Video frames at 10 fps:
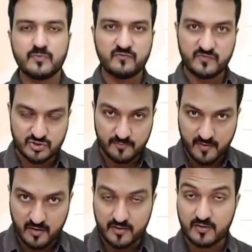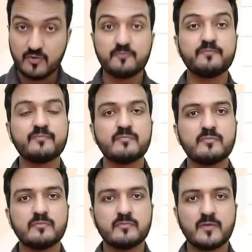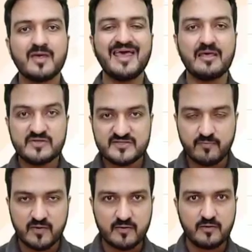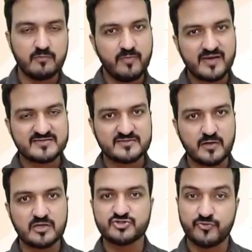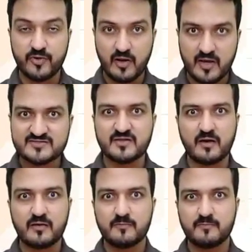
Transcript: We'll stop, continue. ABC method makes us realize that